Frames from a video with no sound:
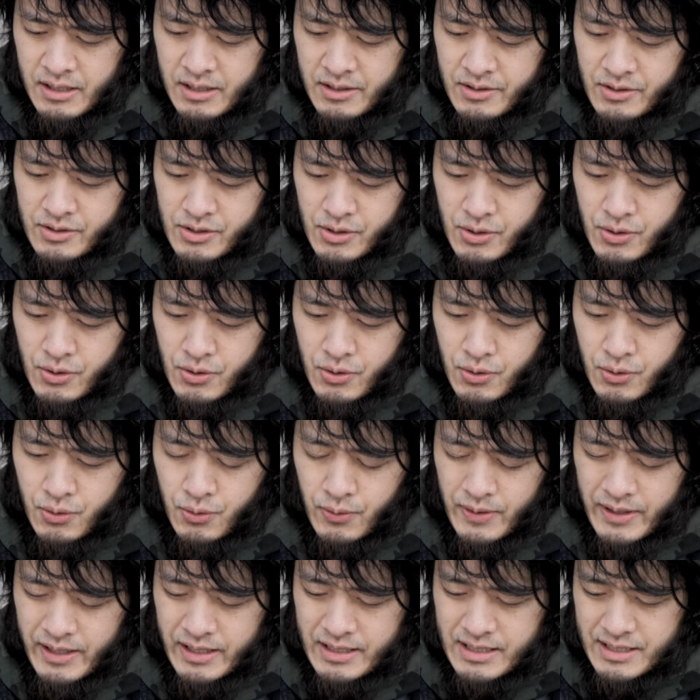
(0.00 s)
So
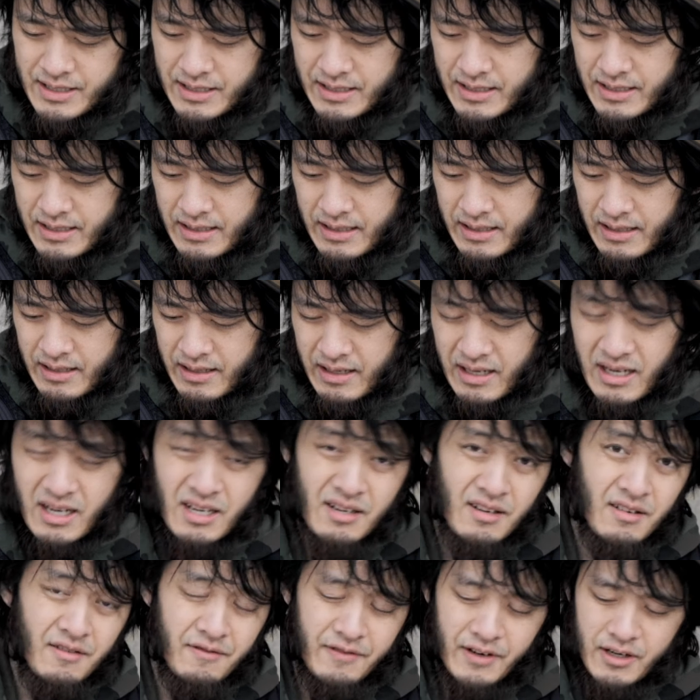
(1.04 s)
it's not
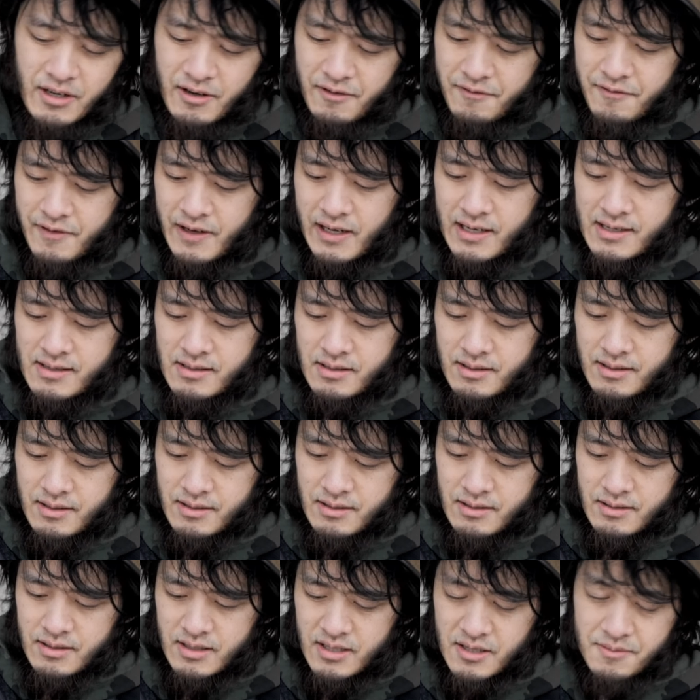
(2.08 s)
a very fast
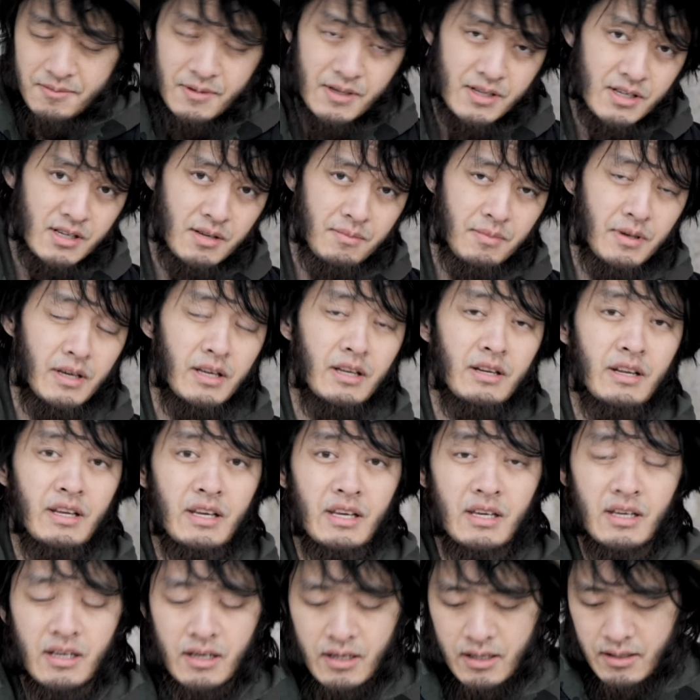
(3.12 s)
lens, especially being
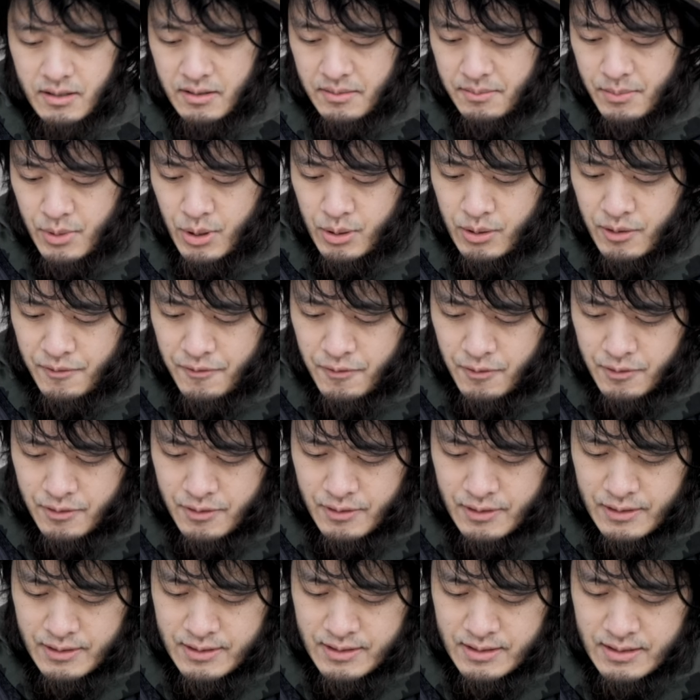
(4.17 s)
a Micro Four
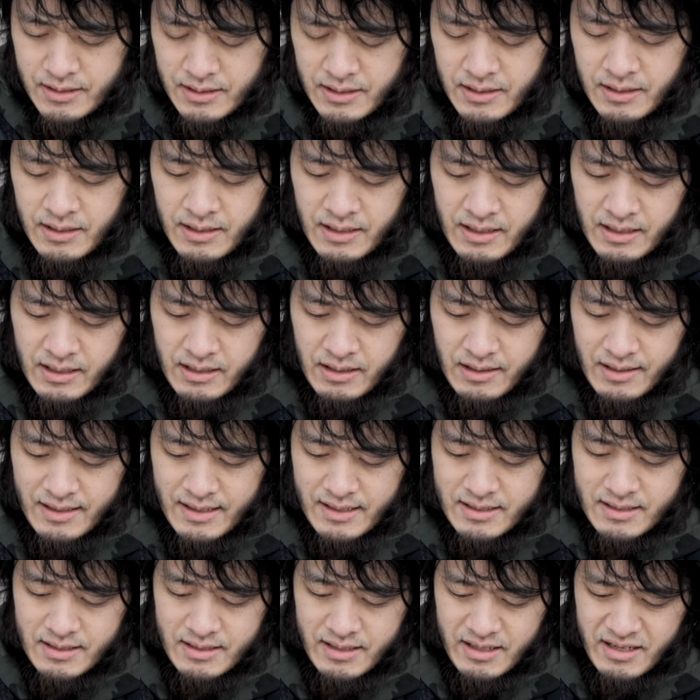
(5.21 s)
Thirds
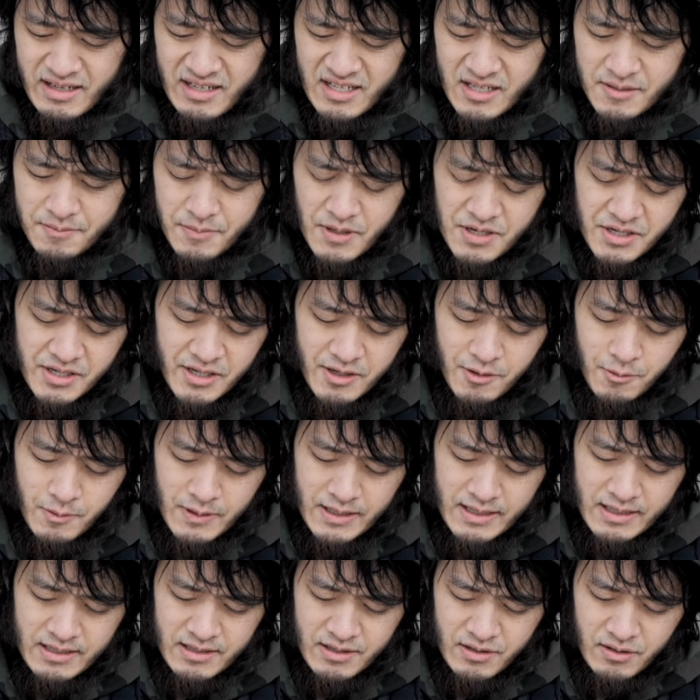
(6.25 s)
lens, and especially
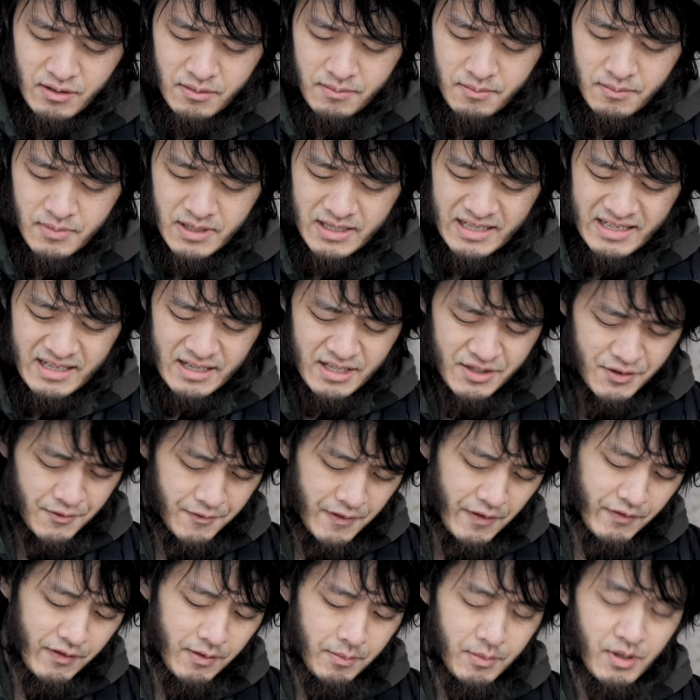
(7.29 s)
when zoomed into
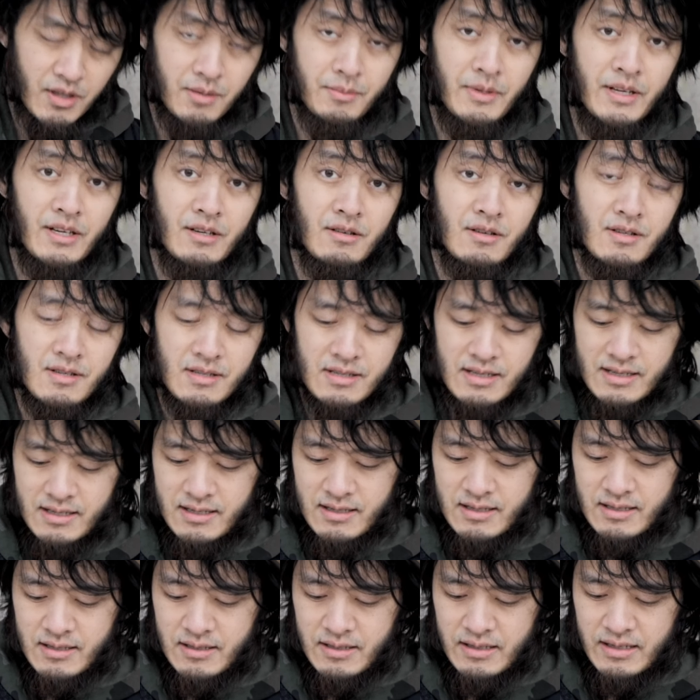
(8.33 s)
50 millimeters,
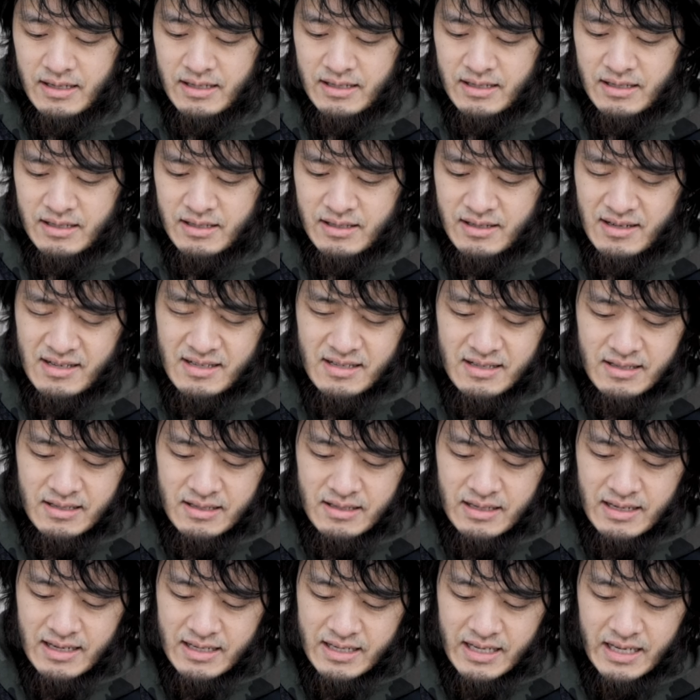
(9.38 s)
since it does
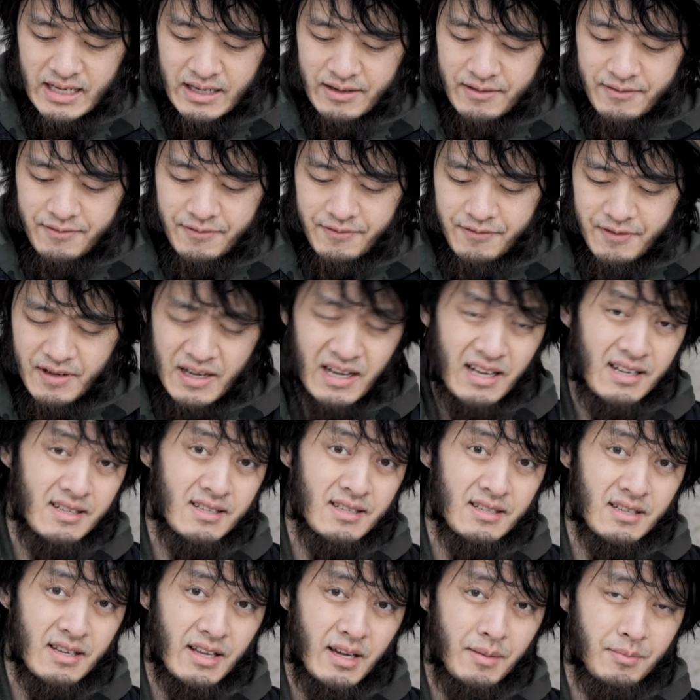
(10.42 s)
not have
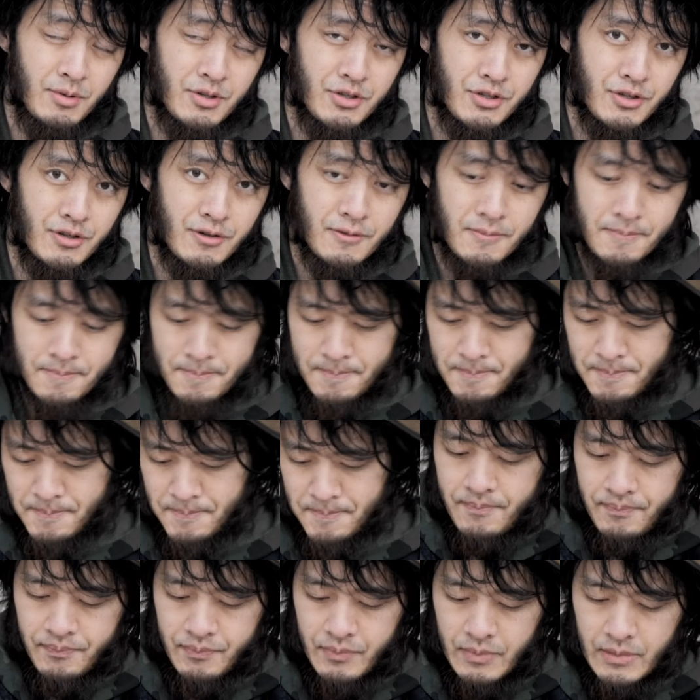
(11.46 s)
constant aperture.
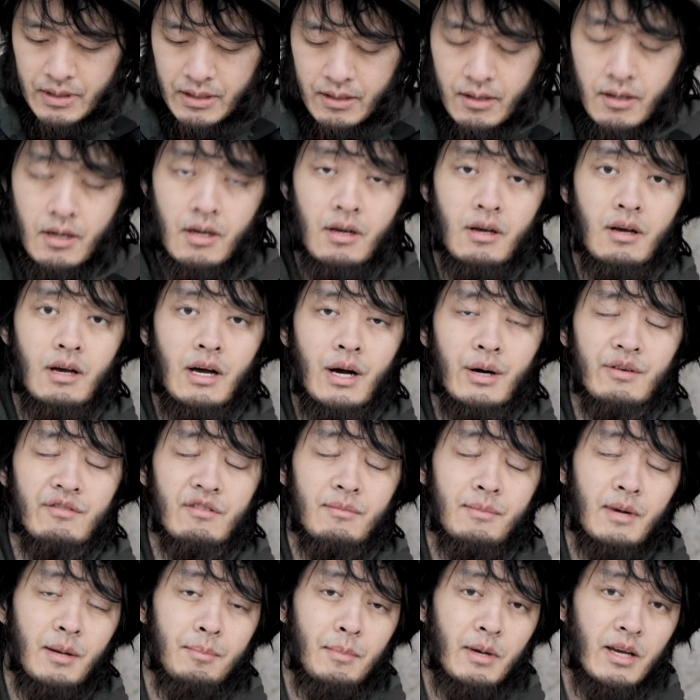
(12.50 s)
However,
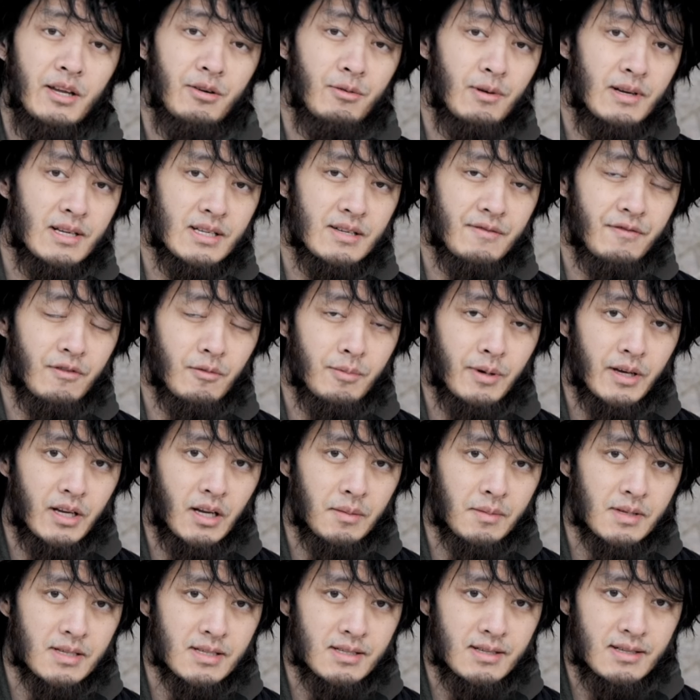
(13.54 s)
my main reason for picking
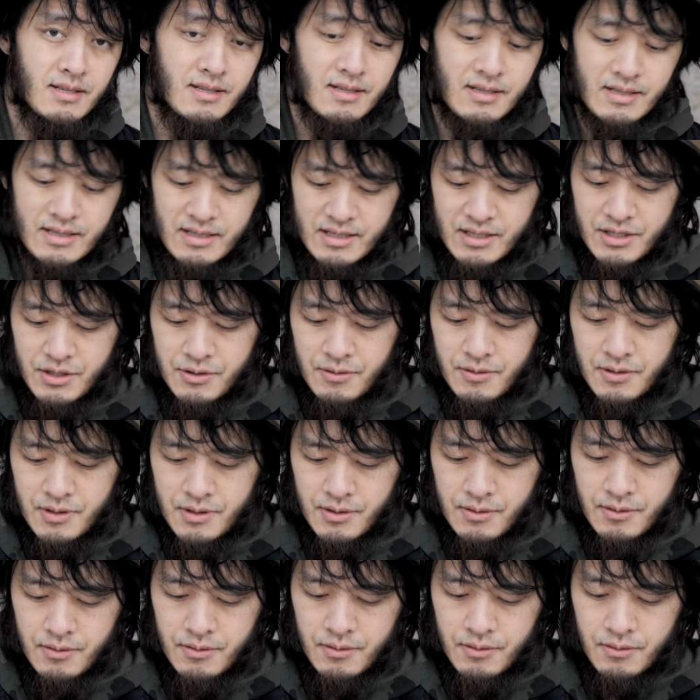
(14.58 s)
up this lens is due
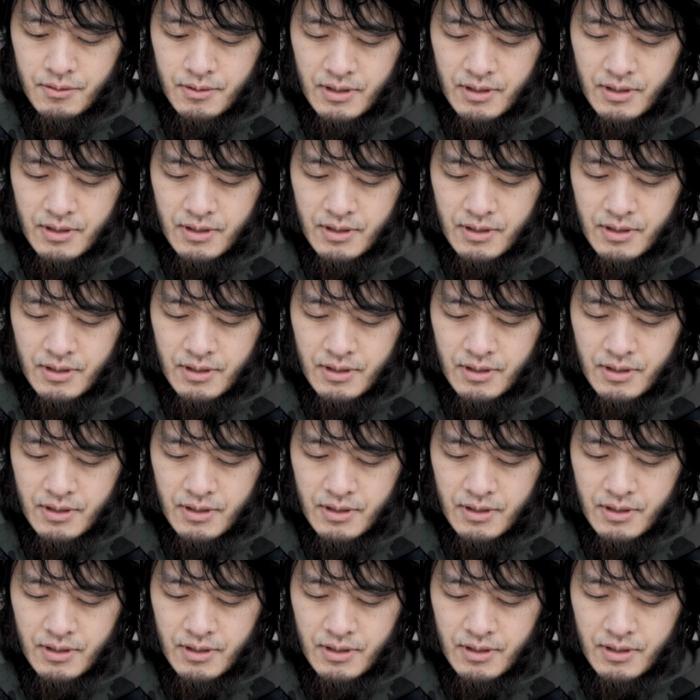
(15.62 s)
to